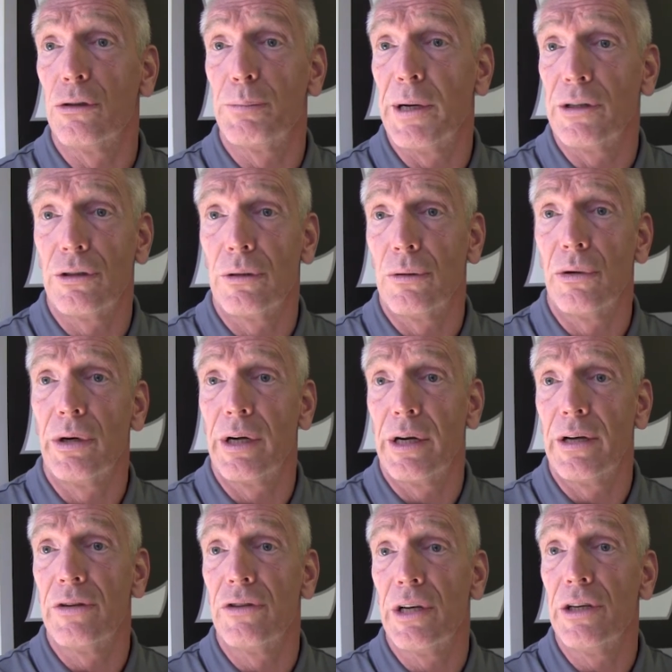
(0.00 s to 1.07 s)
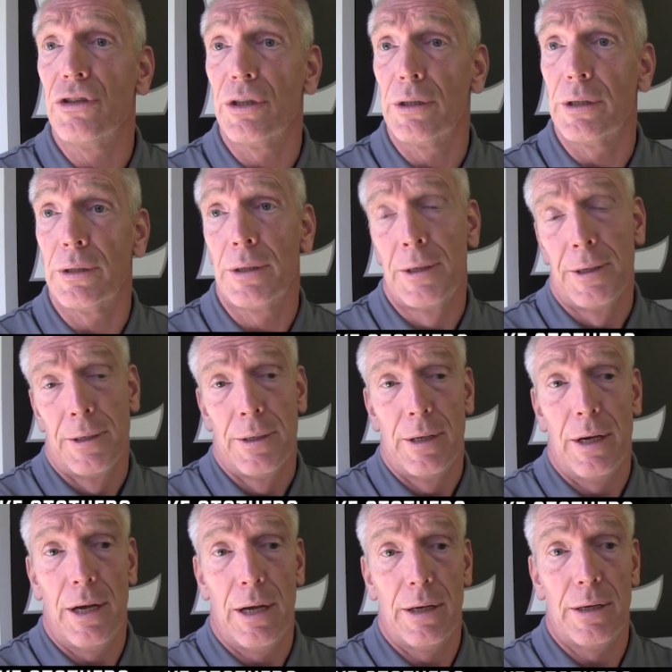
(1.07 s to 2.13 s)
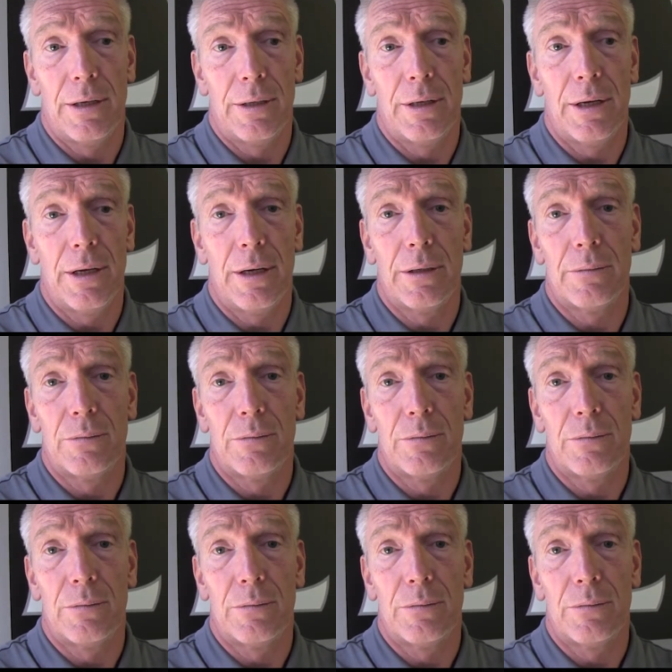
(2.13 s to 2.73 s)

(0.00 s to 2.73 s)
a special organization, and